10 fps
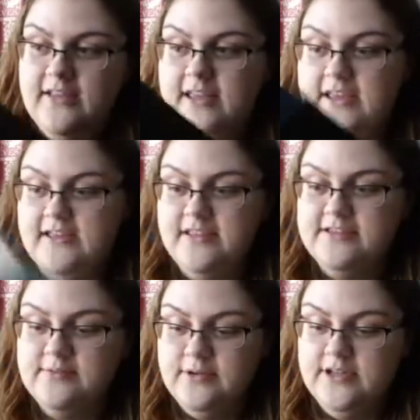Like,
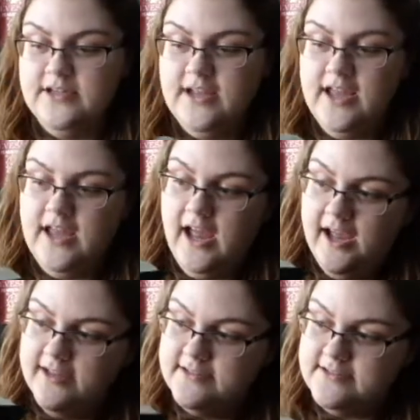this one
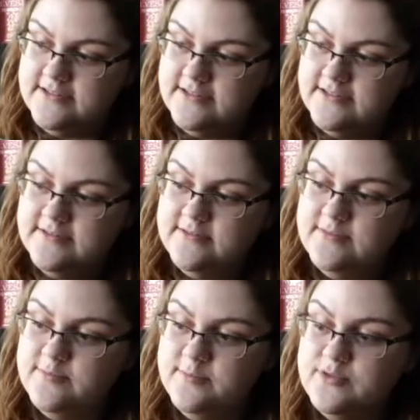has
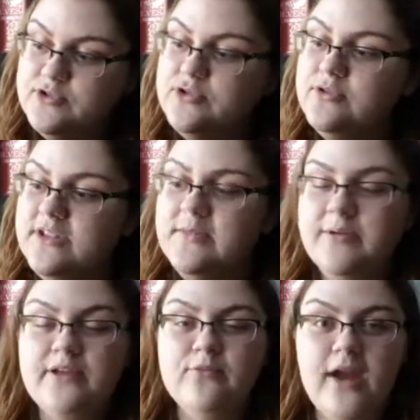truly
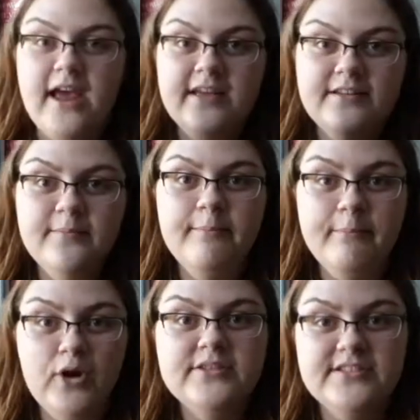been read
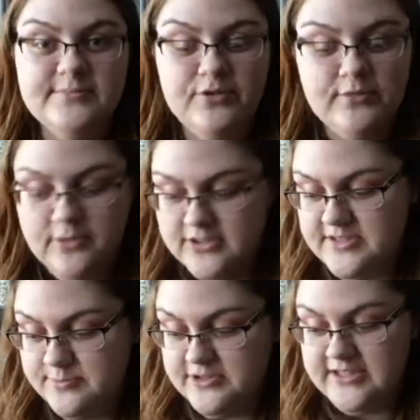
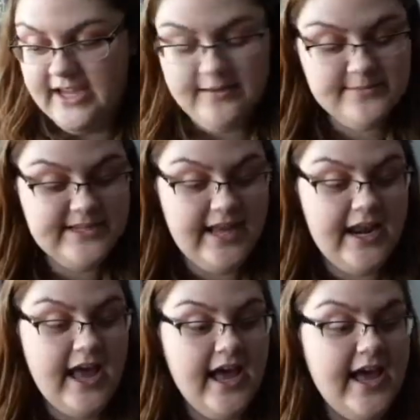multiple times,
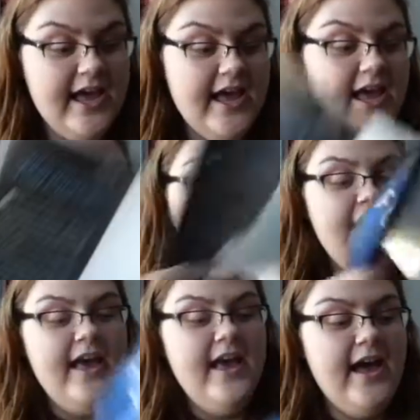and I
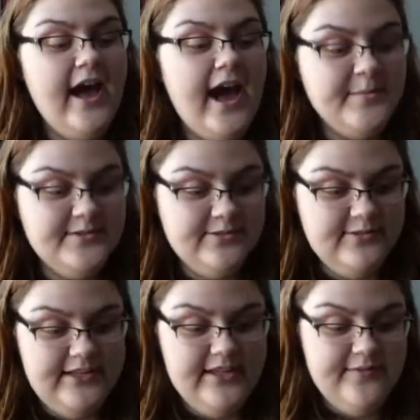
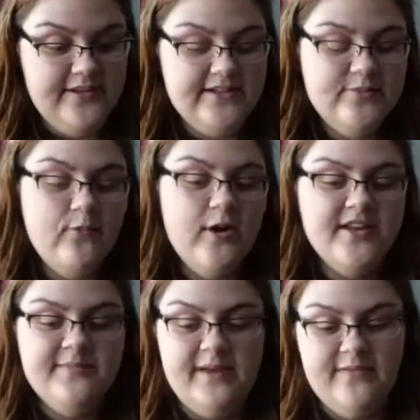absolutely love it. One
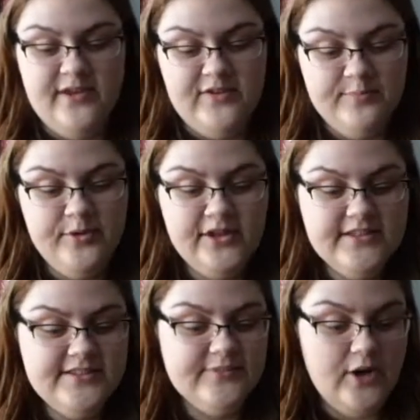of my favorite
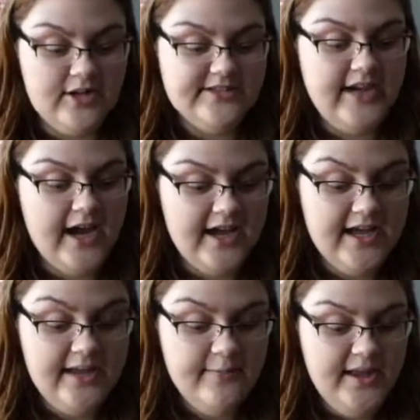books of all
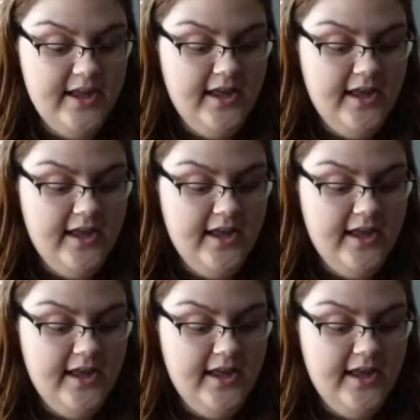time.